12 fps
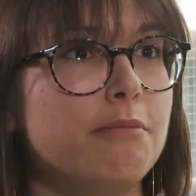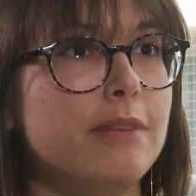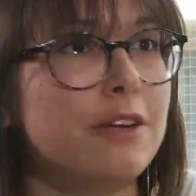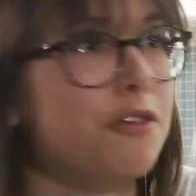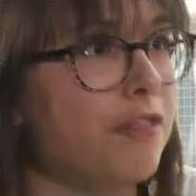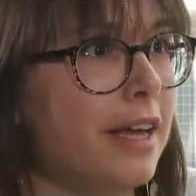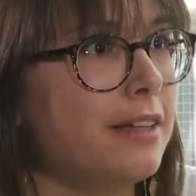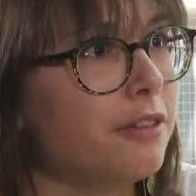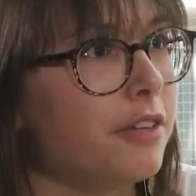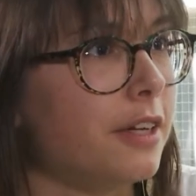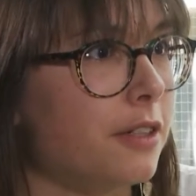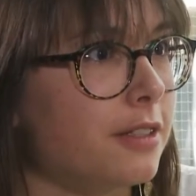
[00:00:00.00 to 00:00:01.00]

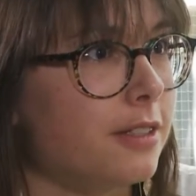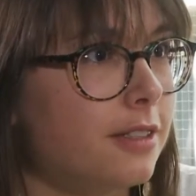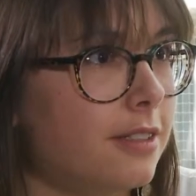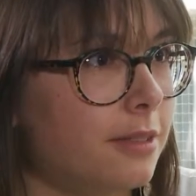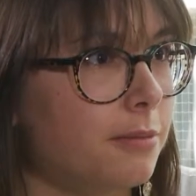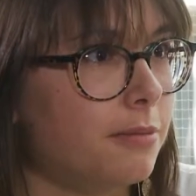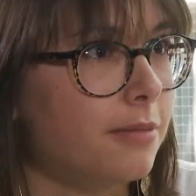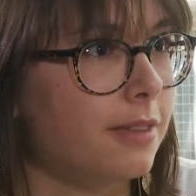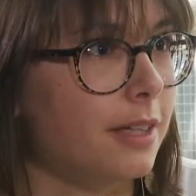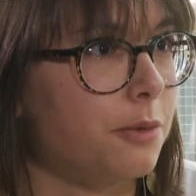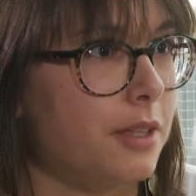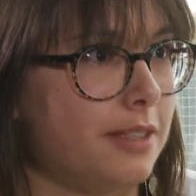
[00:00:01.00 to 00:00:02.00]
innovative ecosystem
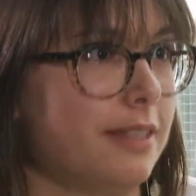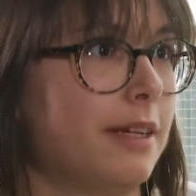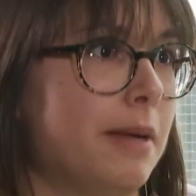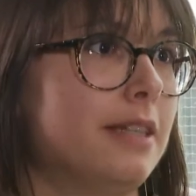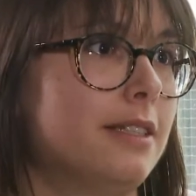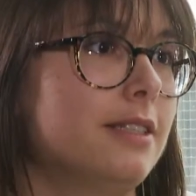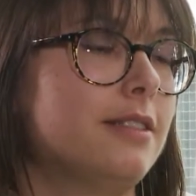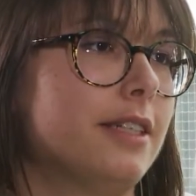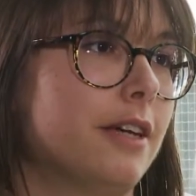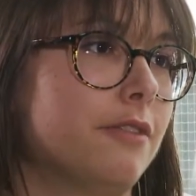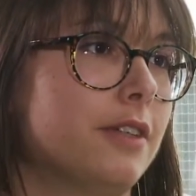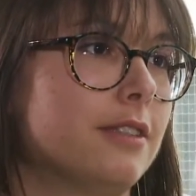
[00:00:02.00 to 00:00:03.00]
that was at MIT
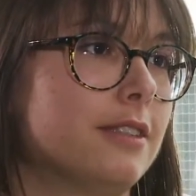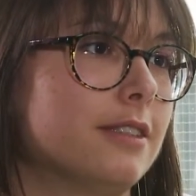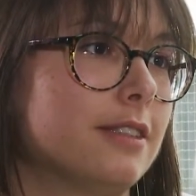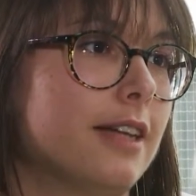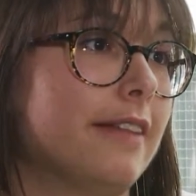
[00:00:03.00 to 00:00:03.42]
CAVS